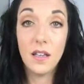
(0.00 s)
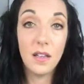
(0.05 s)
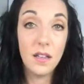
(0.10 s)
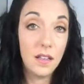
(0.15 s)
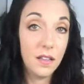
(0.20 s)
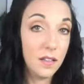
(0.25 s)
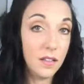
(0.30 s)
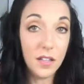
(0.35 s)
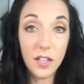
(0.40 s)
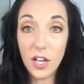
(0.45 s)

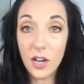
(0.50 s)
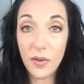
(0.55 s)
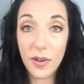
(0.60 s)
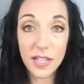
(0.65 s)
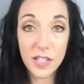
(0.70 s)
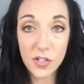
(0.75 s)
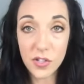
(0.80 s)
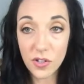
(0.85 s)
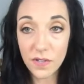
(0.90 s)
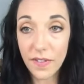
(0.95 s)
you know,
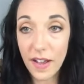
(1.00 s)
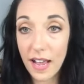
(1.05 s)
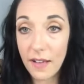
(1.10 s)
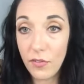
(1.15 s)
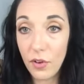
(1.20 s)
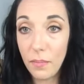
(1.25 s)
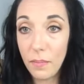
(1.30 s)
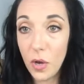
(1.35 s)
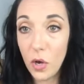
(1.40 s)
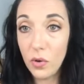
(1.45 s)
in
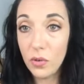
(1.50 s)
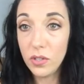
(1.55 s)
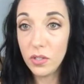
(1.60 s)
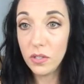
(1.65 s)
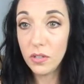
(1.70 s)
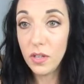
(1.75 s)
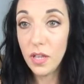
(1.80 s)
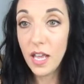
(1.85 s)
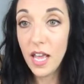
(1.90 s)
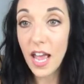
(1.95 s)
survival
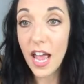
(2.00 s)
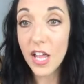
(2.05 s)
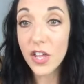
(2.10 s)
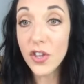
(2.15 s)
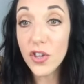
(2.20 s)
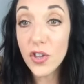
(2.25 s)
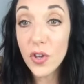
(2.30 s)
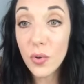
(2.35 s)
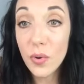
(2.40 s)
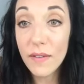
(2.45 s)
mode,
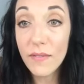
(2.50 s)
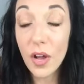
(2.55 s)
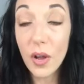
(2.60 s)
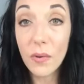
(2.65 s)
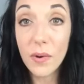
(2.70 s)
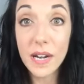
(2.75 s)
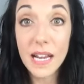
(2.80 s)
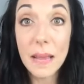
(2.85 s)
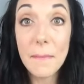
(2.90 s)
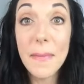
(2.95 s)
and you have
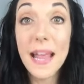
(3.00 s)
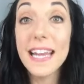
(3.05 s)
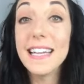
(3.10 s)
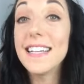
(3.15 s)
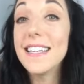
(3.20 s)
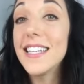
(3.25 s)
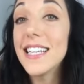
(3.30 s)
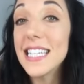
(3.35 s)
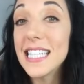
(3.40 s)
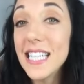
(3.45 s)
already made
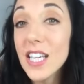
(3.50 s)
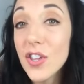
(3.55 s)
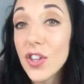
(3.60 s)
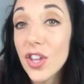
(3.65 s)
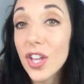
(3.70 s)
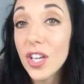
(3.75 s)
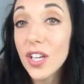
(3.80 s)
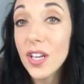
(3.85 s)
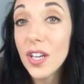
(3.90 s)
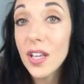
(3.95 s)
a
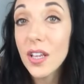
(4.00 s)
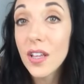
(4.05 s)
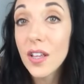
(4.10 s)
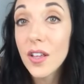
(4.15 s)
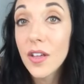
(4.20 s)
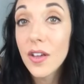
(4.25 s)
decision